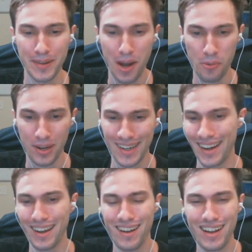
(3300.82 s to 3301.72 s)
got working,
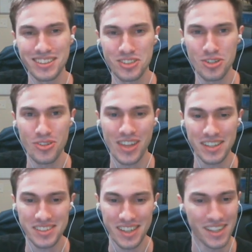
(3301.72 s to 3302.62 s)
I'll shoot you the
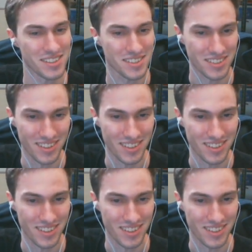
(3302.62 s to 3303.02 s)
STLs.